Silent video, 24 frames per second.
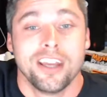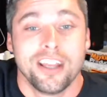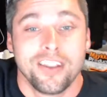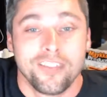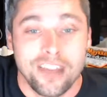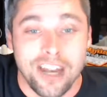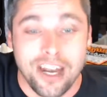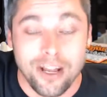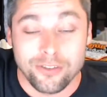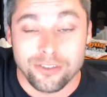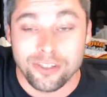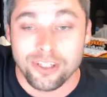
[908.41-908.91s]

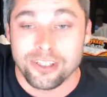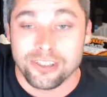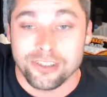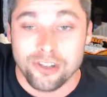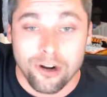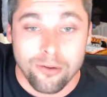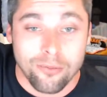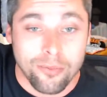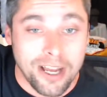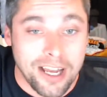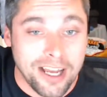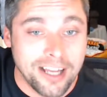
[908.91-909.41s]
that I was going to
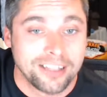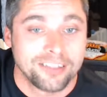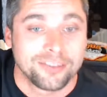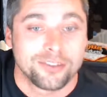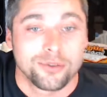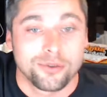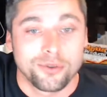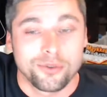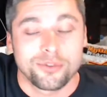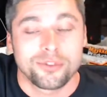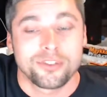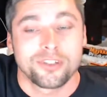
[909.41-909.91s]
start buying
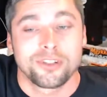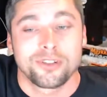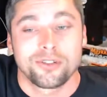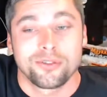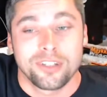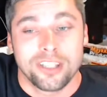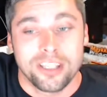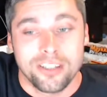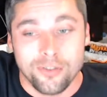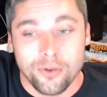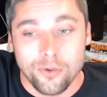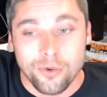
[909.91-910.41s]
tools to do
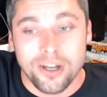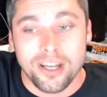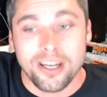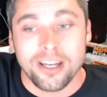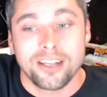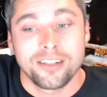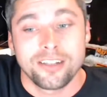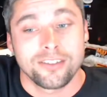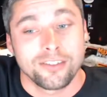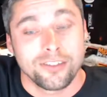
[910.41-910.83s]
giveaways.